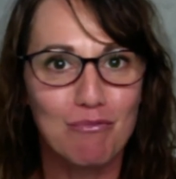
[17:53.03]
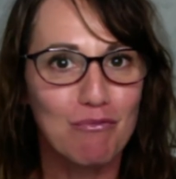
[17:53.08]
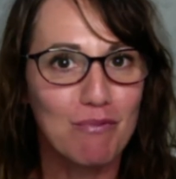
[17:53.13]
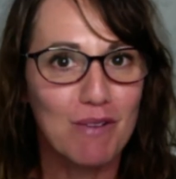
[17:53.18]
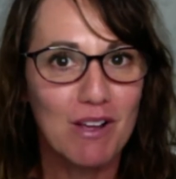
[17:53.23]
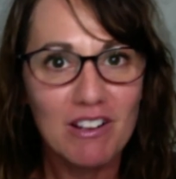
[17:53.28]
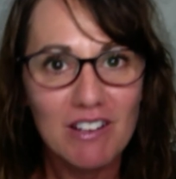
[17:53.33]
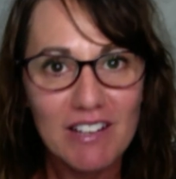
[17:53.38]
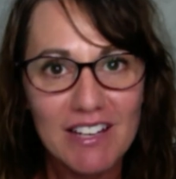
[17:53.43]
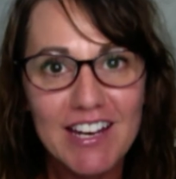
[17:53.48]

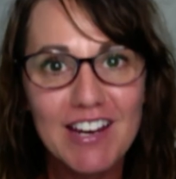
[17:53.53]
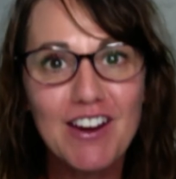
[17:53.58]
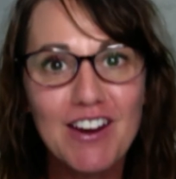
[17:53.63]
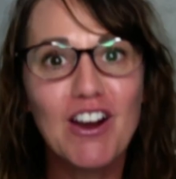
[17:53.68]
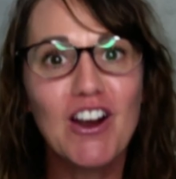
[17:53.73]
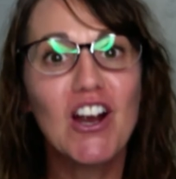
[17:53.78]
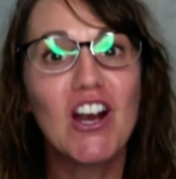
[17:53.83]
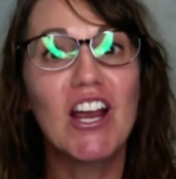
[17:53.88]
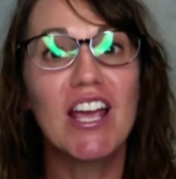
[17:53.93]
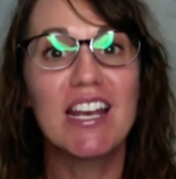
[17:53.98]

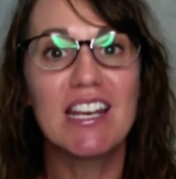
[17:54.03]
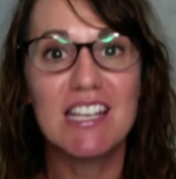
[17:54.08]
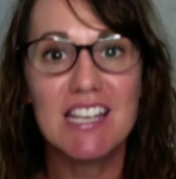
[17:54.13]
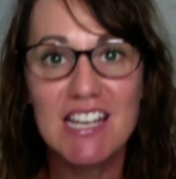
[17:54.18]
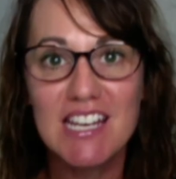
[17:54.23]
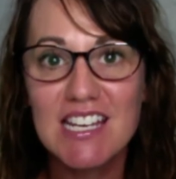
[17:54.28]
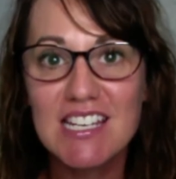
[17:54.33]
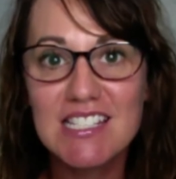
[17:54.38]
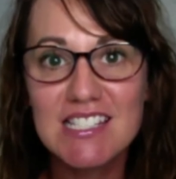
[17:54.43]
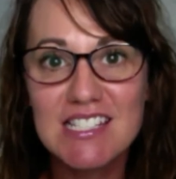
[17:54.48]
clear and
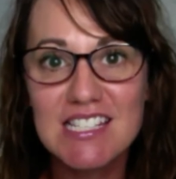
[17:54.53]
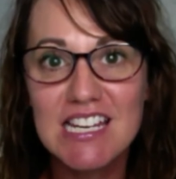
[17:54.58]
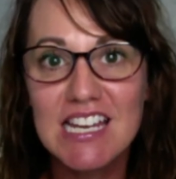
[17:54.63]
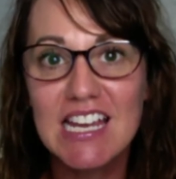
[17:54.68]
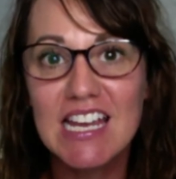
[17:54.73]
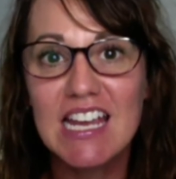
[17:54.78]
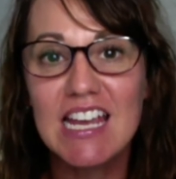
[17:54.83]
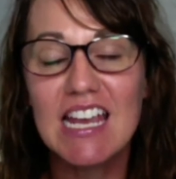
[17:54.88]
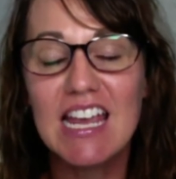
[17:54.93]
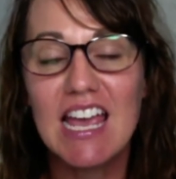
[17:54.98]

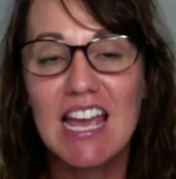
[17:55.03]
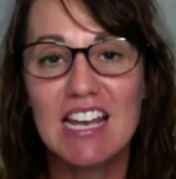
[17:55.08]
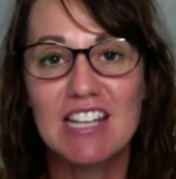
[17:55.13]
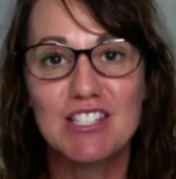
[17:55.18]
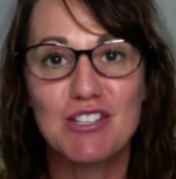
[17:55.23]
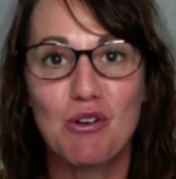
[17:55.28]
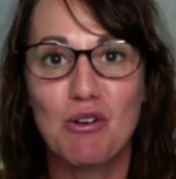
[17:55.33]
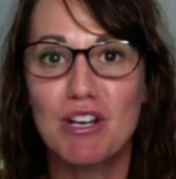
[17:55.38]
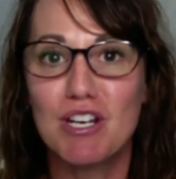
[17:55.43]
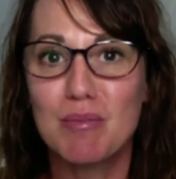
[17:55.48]
easy, and it's
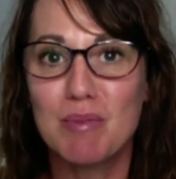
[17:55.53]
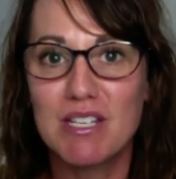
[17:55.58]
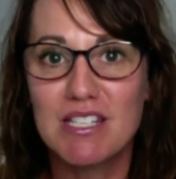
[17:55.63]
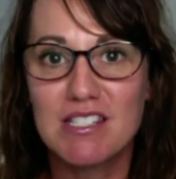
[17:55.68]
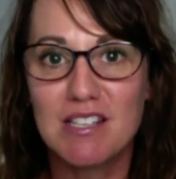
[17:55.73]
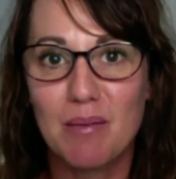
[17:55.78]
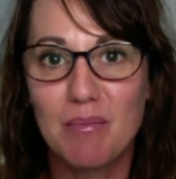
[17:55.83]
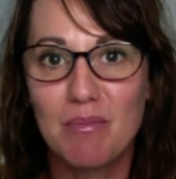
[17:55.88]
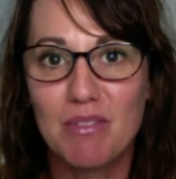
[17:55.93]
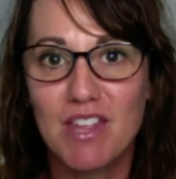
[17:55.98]
going to be
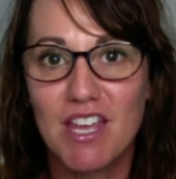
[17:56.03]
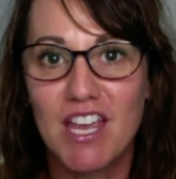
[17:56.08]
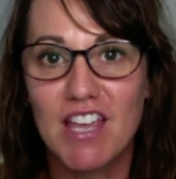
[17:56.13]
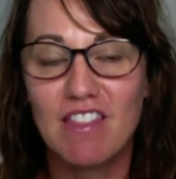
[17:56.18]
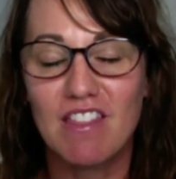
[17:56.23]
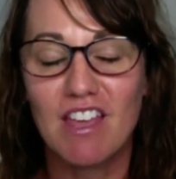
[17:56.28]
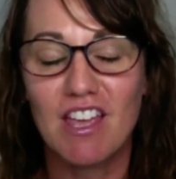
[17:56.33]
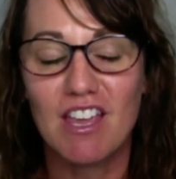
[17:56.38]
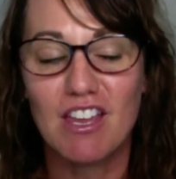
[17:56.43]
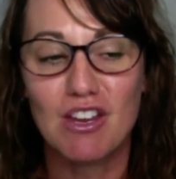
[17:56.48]
something
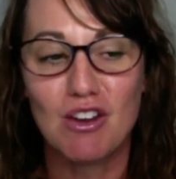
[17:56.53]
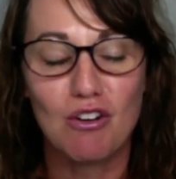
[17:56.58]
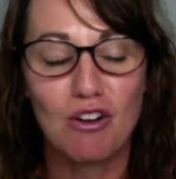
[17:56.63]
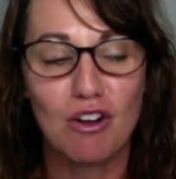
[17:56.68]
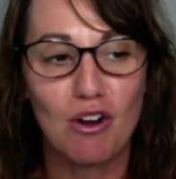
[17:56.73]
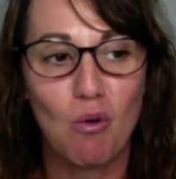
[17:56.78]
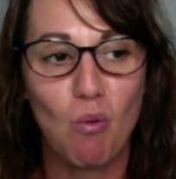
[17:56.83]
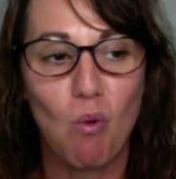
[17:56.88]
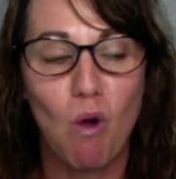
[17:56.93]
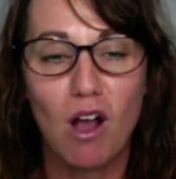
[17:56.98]
that you're
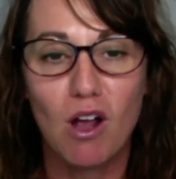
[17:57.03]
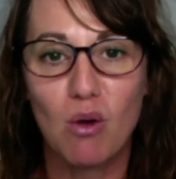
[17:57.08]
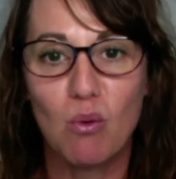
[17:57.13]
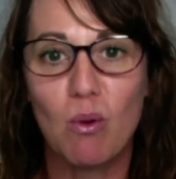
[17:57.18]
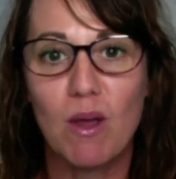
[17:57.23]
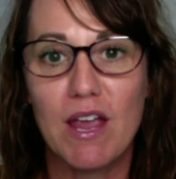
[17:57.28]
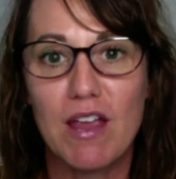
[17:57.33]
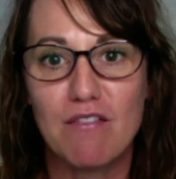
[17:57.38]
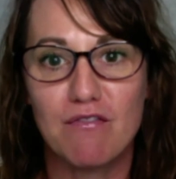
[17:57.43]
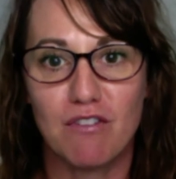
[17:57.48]
going to walk
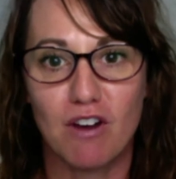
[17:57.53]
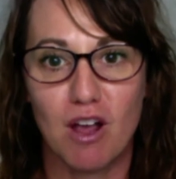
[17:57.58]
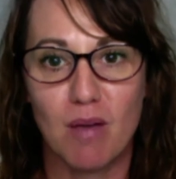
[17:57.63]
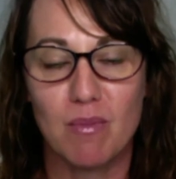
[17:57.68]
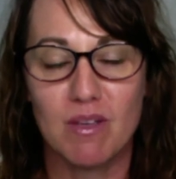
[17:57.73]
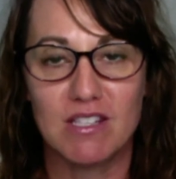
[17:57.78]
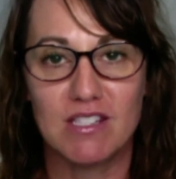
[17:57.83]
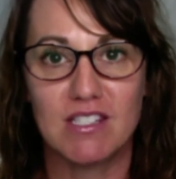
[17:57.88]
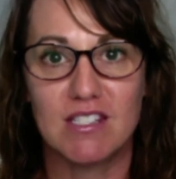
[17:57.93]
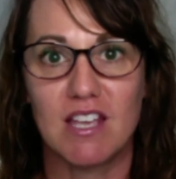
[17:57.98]
away from
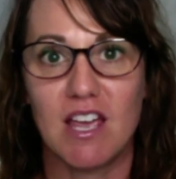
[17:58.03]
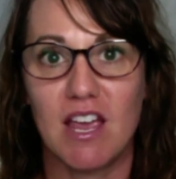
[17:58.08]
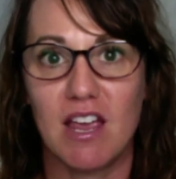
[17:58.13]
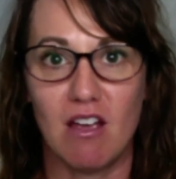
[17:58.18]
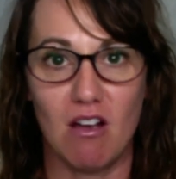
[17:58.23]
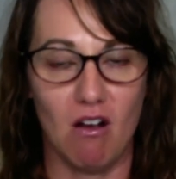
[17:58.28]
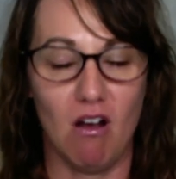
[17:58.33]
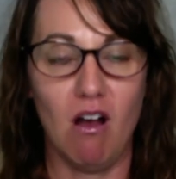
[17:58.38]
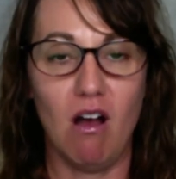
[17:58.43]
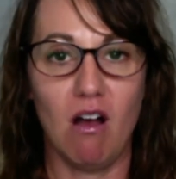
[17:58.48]
and say,
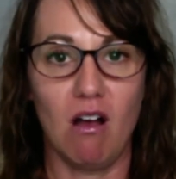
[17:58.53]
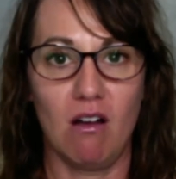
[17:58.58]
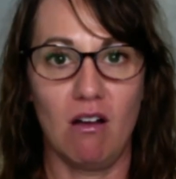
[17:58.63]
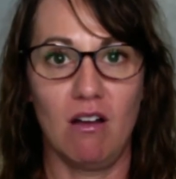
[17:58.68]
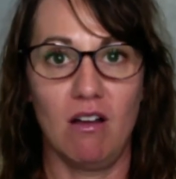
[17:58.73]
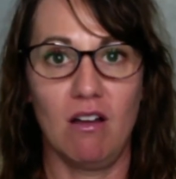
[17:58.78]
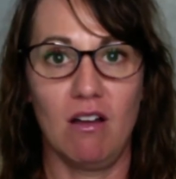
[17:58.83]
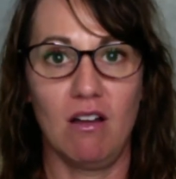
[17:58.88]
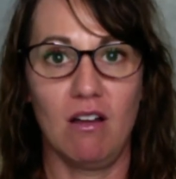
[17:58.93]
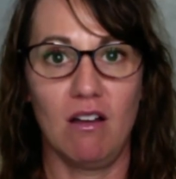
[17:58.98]
oh,
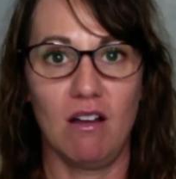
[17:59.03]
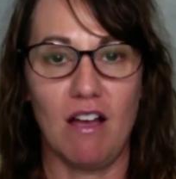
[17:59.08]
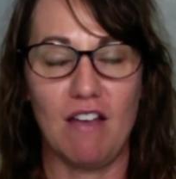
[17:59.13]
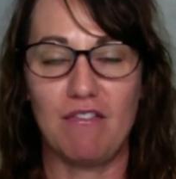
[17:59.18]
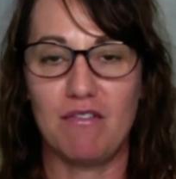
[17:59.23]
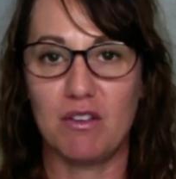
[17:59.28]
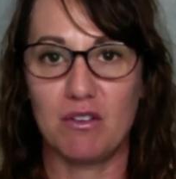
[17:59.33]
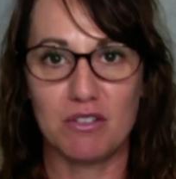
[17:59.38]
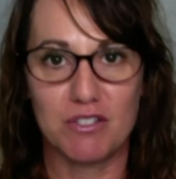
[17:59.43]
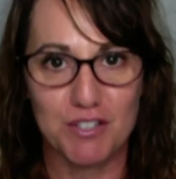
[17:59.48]
I
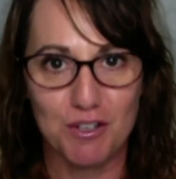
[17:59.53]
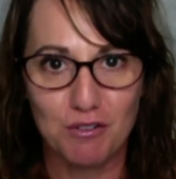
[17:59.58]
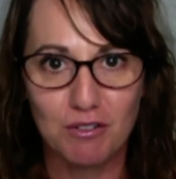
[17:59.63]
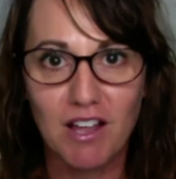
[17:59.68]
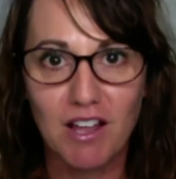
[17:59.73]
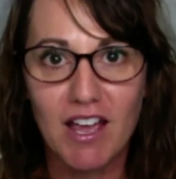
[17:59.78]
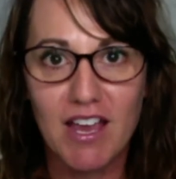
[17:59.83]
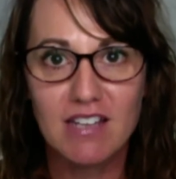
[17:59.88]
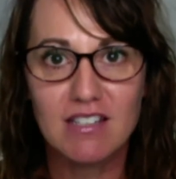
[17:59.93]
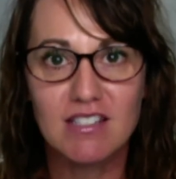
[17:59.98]
feel so
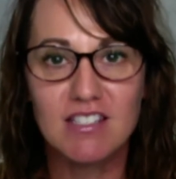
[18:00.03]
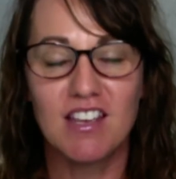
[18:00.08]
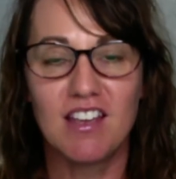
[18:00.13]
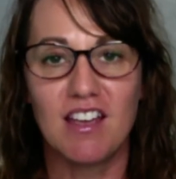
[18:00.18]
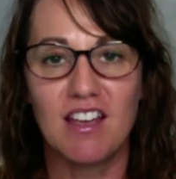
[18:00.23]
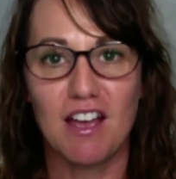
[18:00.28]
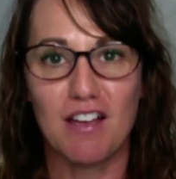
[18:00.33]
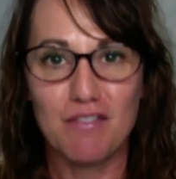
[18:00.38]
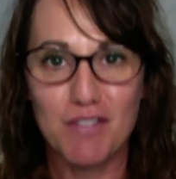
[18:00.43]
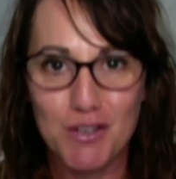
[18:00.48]
light,
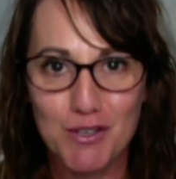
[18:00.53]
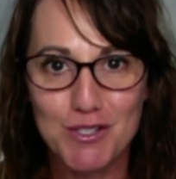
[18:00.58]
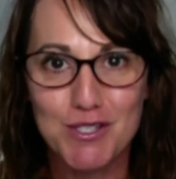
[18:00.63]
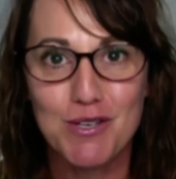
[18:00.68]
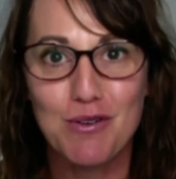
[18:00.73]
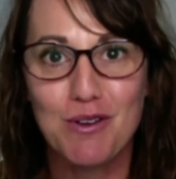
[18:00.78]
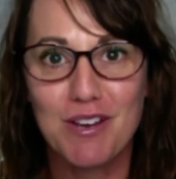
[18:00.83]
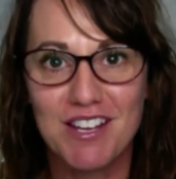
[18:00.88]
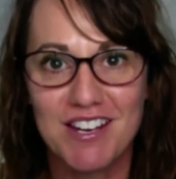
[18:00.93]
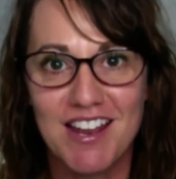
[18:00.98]
I feel
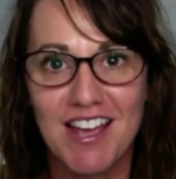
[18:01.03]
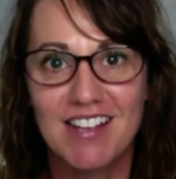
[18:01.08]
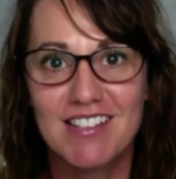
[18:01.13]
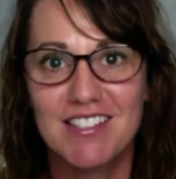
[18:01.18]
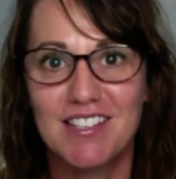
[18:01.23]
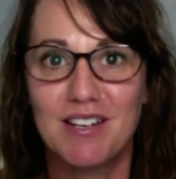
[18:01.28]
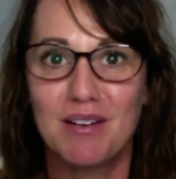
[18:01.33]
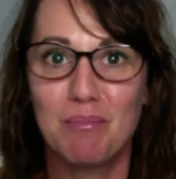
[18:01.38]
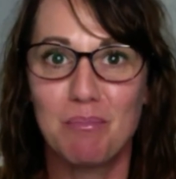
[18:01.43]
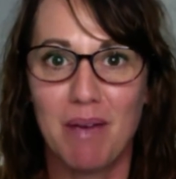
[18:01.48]
so
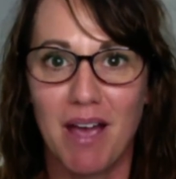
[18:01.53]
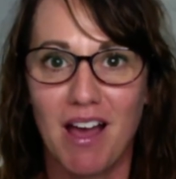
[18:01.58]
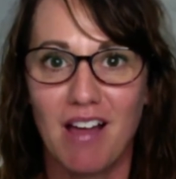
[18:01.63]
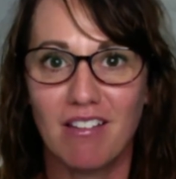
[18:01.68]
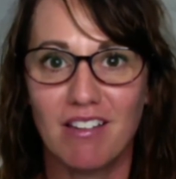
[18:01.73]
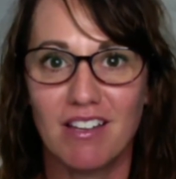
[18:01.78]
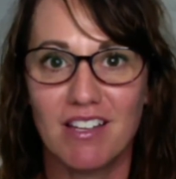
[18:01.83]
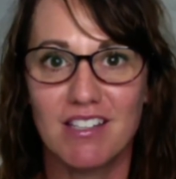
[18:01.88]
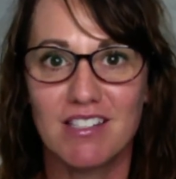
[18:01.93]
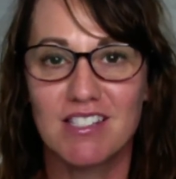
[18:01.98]
connected and
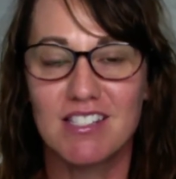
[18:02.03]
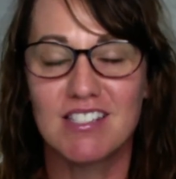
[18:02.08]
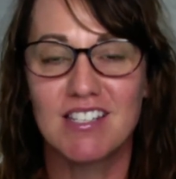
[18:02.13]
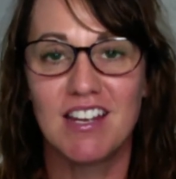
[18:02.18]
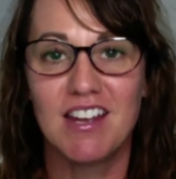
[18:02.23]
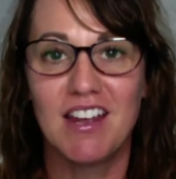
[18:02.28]
balanced,